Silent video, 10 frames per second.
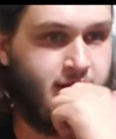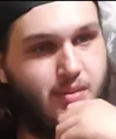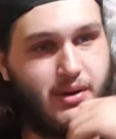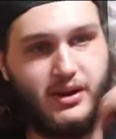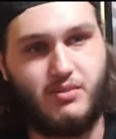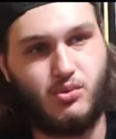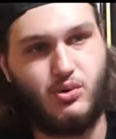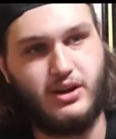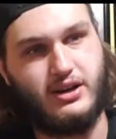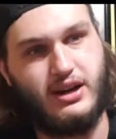And my number
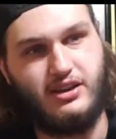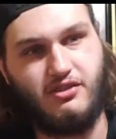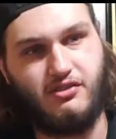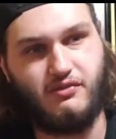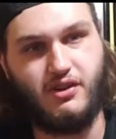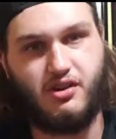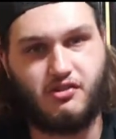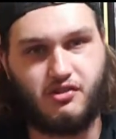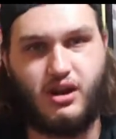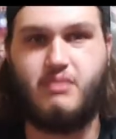one is
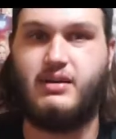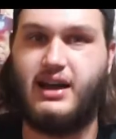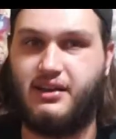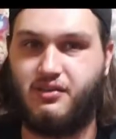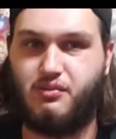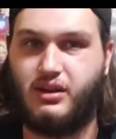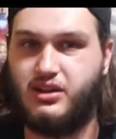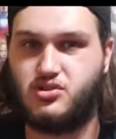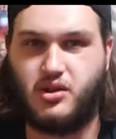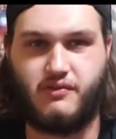Fierce Grape. I actually really
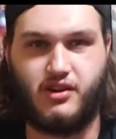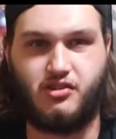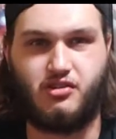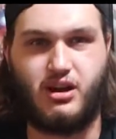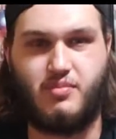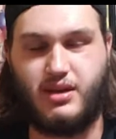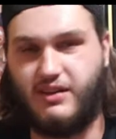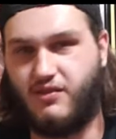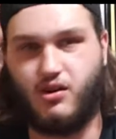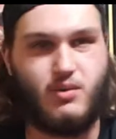enjoy the Fierce Grape,
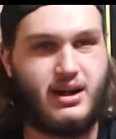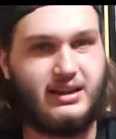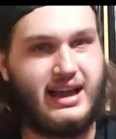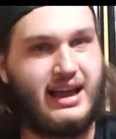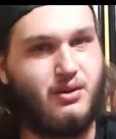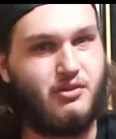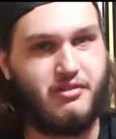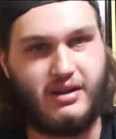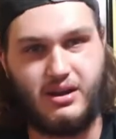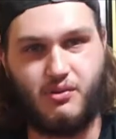and for a while I always
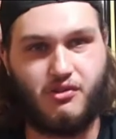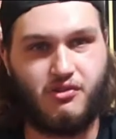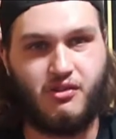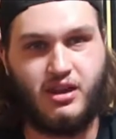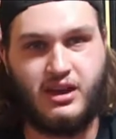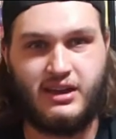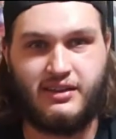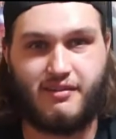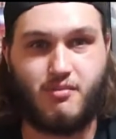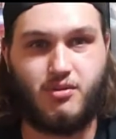thought it was
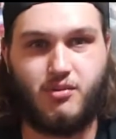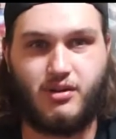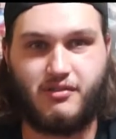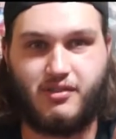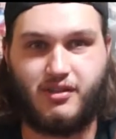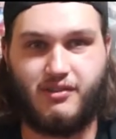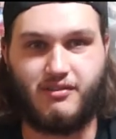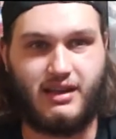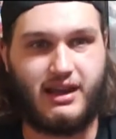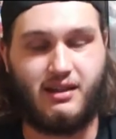some blue ones,
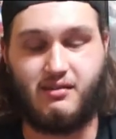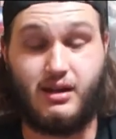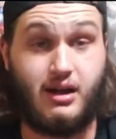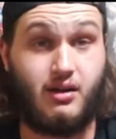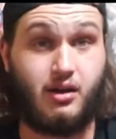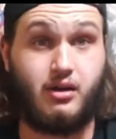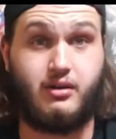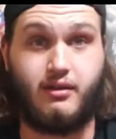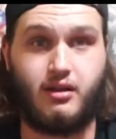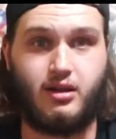because I don't know how I couldn't
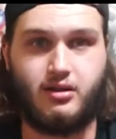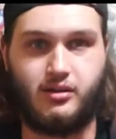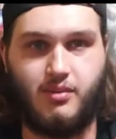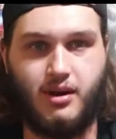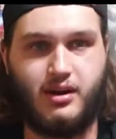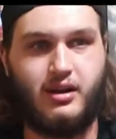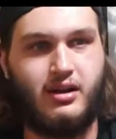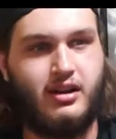tell the color apart,